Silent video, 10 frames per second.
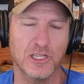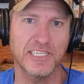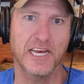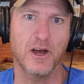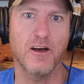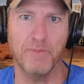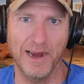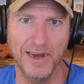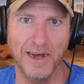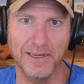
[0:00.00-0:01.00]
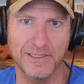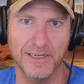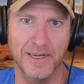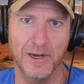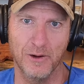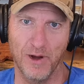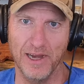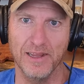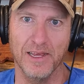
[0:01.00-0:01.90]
set off by us, right?